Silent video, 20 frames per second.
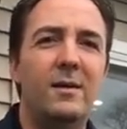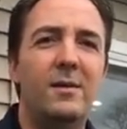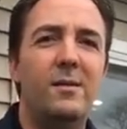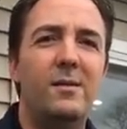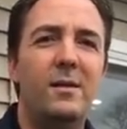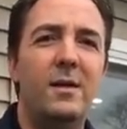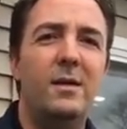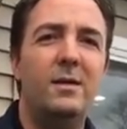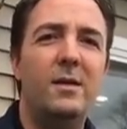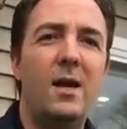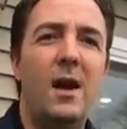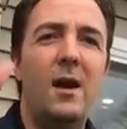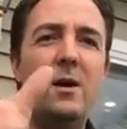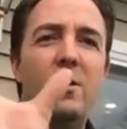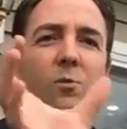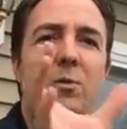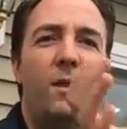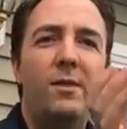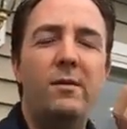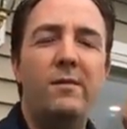
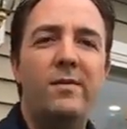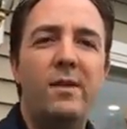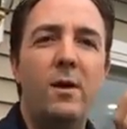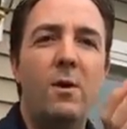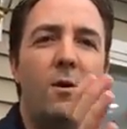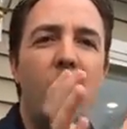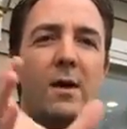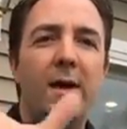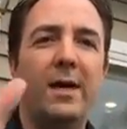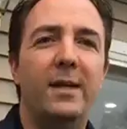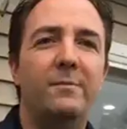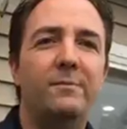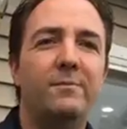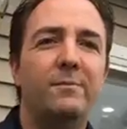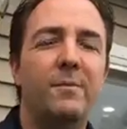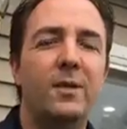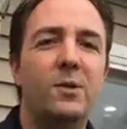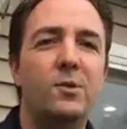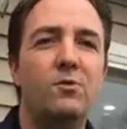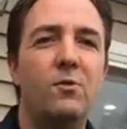entire width of the awning?
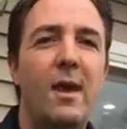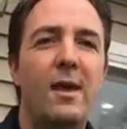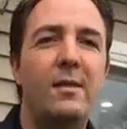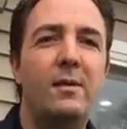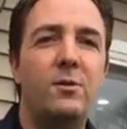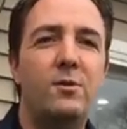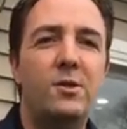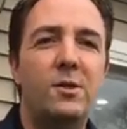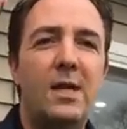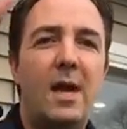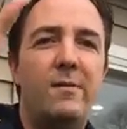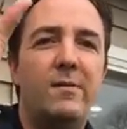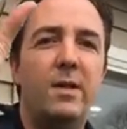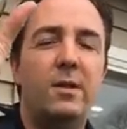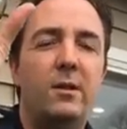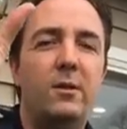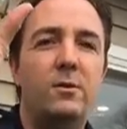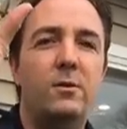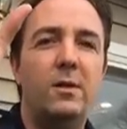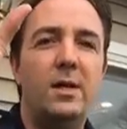So rather than just having a
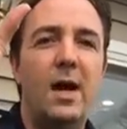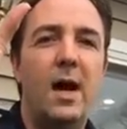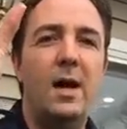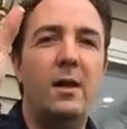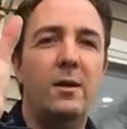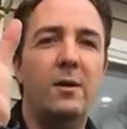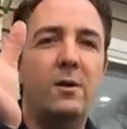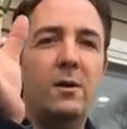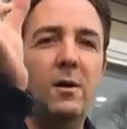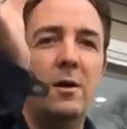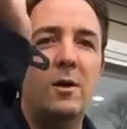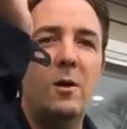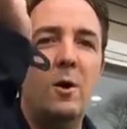little collar